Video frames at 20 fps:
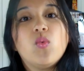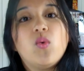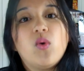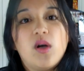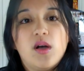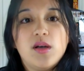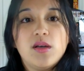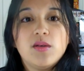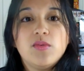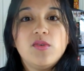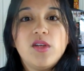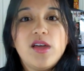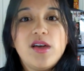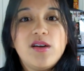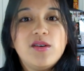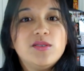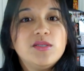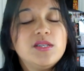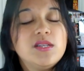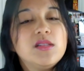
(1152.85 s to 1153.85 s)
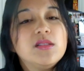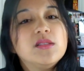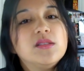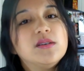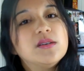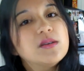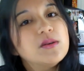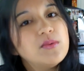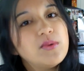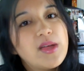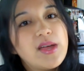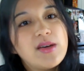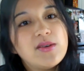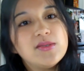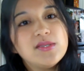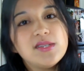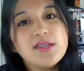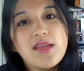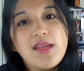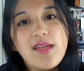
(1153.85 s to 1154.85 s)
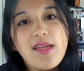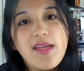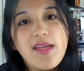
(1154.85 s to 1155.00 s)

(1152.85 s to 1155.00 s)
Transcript: walk around, look around,